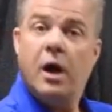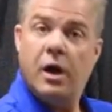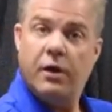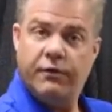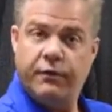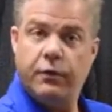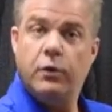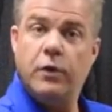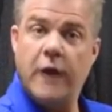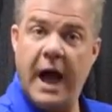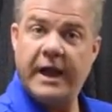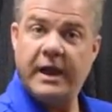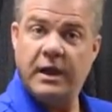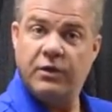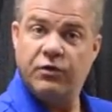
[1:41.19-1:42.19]
a full
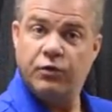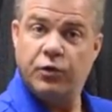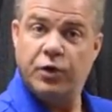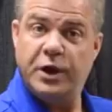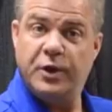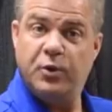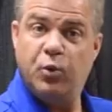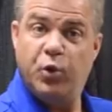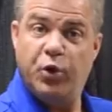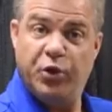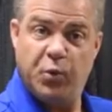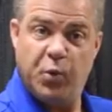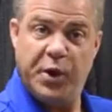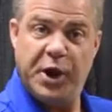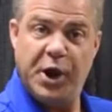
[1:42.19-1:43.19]
locking screen with
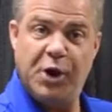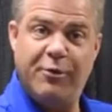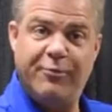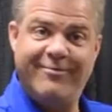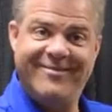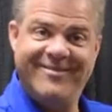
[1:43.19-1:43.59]
the window.